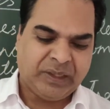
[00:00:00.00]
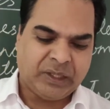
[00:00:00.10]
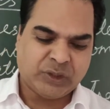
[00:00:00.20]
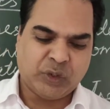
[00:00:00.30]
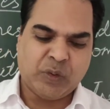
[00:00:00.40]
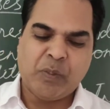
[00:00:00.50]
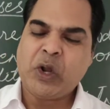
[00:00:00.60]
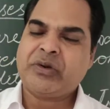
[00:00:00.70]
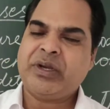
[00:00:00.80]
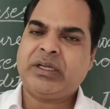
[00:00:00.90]
So
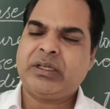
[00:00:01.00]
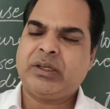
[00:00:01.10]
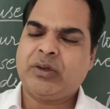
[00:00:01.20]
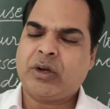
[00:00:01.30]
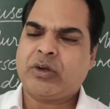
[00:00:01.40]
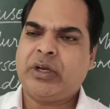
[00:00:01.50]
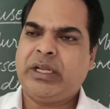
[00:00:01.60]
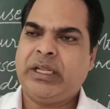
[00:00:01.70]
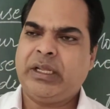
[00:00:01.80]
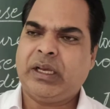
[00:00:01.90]
moderate not
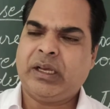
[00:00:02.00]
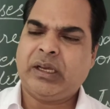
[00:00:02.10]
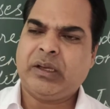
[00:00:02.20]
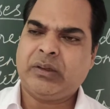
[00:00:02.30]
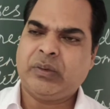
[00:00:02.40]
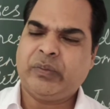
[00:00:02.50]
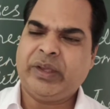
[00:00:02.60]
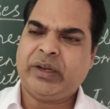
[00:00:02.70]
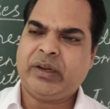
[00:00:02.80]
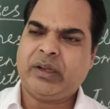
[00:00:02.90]
only
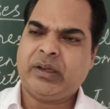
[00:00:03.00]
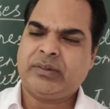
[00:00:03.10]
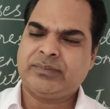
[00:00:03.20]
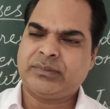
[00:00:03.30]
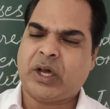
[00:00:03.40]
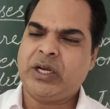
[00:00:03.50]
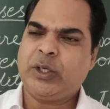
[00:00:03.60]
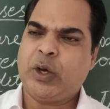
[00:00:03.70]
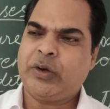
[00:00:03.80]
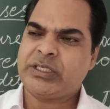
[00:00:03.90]
were early
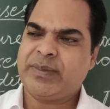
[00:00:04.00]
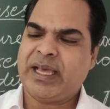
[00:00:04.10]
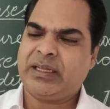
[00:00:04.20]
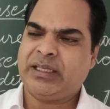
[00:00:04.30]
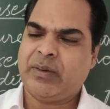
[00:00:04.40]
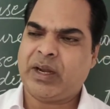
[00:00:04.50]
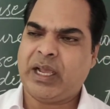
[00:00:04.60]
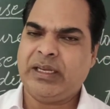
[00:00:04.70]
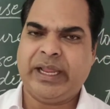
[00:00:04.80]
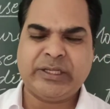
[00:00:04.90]
congressmen, they were
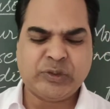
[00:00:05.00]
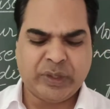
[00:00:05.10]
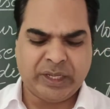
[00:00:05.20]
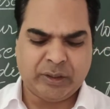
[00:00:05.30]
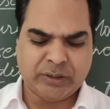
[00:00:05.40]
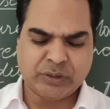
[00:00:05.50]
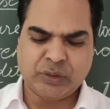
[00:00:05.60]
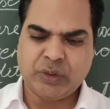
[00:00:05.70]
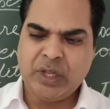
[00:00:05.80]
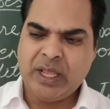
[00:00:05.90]
highly educated
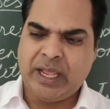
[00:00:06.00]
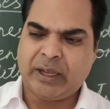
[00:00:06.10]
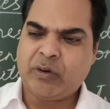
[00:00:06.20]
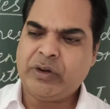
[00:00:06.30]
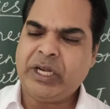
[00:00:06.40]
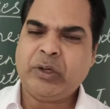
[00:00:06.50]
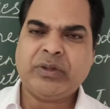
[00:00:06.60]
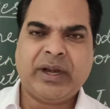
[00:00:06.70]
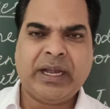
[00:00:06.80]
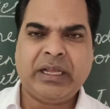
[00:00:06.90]
also. According to
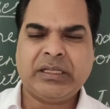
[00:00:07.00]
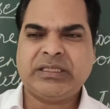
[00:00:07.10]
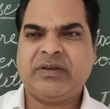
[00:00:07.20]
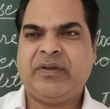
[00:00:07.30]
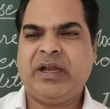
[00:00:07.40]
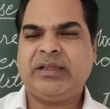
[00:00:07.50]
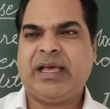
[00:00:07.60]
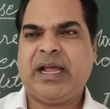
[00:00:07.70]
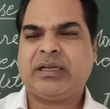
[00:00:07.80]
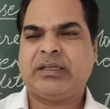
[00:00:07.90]
the radicals, they feel
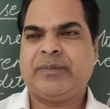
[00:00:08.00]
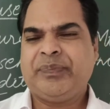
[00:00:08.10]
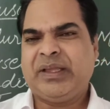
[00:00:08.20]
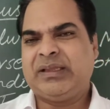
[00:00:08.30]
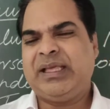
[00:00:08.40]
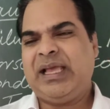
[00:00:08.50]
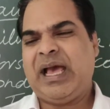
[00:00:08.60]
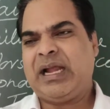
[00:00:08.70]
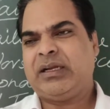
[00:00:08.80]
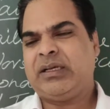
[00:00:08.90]
that they
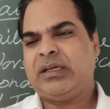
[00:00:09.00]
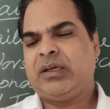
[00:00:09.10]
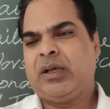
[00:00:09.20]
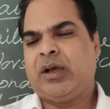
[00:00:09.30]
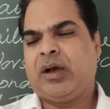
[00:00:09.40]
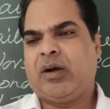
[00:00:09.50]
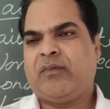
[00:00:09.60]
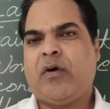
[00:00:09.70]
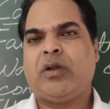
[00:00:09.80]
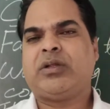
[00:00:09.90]
had
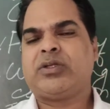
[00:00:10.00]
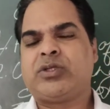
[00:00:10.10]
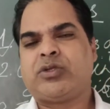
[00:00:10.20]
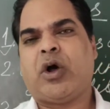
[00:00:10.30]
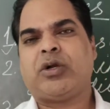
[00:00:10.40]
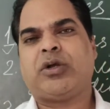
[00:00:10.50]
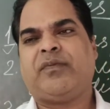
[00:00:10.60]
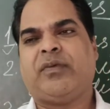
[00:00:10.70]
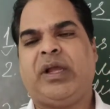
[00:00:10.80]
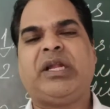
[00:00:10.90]
fallen sort
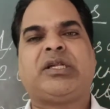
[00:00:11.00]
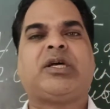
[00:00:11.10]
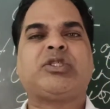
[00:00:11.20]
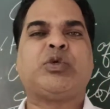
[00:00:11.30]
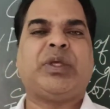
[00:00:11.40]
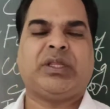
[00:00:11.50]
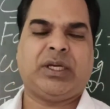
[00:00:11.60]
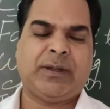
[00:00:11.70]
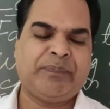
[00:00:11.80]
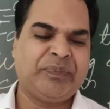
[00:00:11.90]
of in touch with
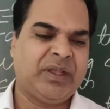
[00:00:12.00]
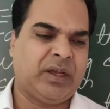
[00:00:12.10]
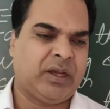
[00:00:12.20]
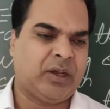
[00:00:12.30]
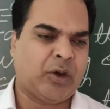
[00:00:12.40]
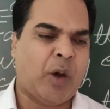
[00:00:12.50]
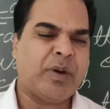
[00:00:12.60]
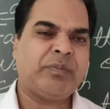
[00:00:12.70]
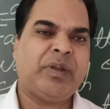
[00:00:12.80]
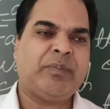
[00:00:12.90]
the
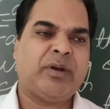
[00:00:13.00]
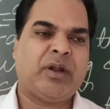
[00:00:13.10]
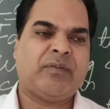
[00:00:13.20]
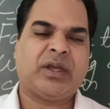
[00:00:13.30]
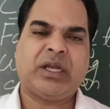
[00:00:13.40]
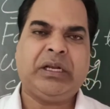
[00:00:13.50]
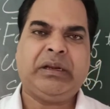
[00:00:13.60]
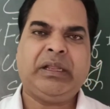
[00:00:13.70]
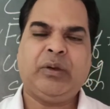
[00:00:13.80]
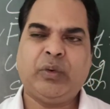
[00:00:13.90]
common people of the
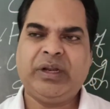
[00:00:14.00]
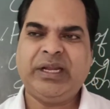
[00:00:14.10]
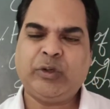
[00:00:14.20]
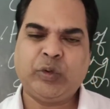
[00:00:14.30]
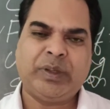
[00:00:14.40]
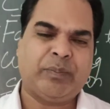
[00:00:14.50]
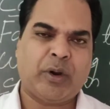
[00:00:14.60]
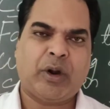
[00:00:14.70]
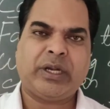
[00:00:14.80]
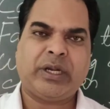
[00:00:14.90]
country, who need to be
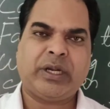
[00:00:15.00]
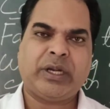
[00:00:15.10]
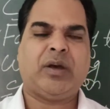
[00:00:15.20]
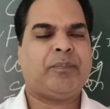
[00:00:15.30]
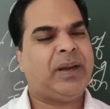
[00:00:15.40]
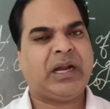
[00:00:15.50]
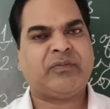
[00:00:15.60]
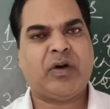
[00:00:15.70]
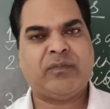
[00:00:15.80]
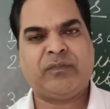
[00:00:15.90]
brought into the
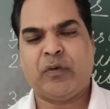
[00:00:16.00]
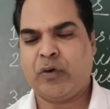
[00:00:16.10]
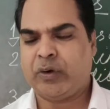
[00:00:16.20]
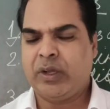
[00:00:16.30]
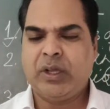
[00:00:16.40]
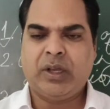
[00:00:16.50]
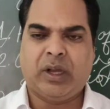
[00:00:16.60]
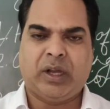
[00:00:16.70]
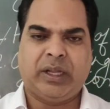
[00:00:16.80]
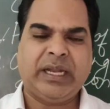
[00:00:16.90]
platform for
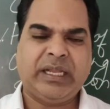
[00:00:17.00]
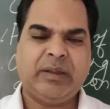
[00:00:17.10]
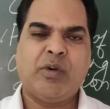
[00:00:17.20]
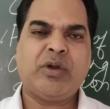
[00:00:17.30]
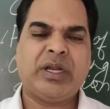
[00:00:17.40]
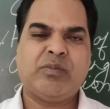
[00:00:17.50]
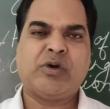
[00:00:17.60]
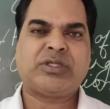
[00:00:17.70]
getting more and more